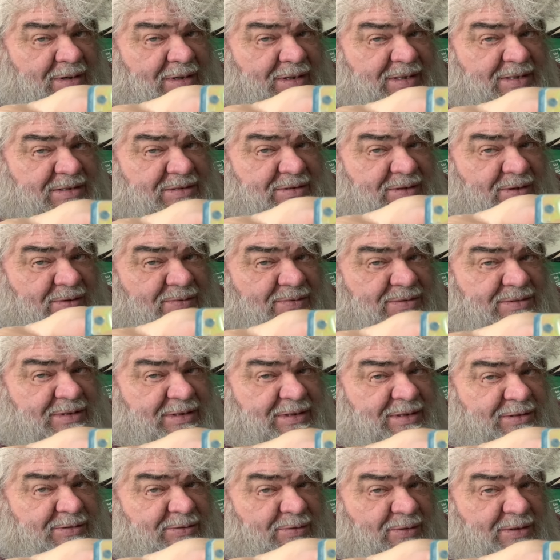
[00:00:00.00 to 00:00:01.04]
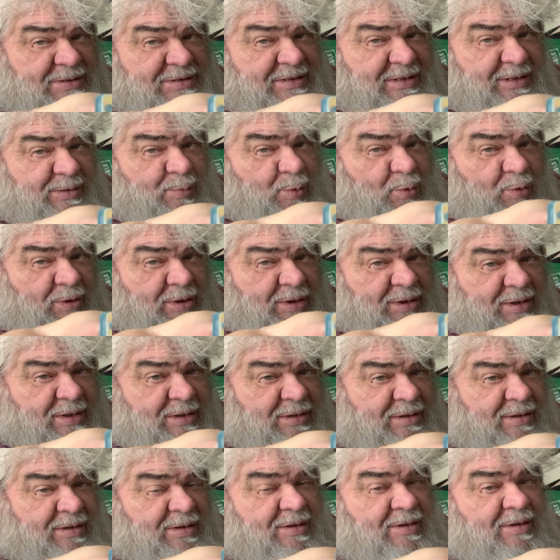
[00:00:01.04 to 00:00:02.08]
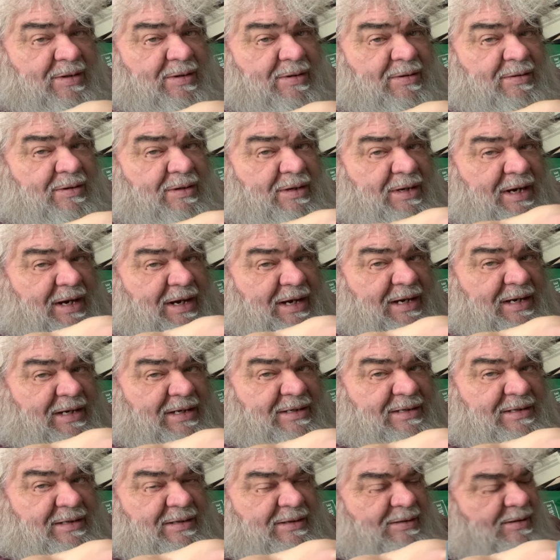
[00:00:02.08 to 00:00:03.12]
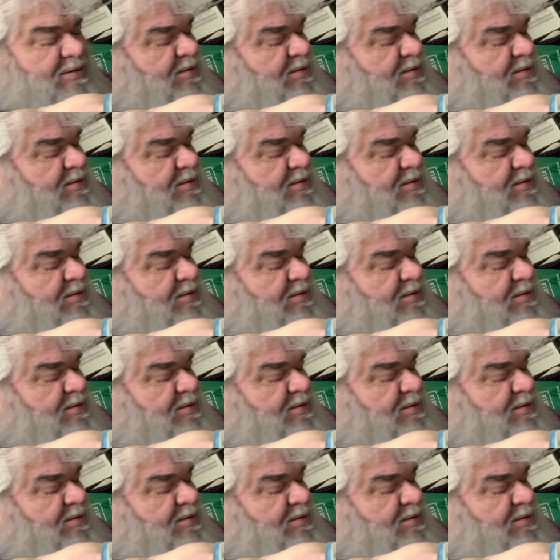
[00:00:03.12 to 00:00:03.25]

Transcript: This goes in a joystick port, and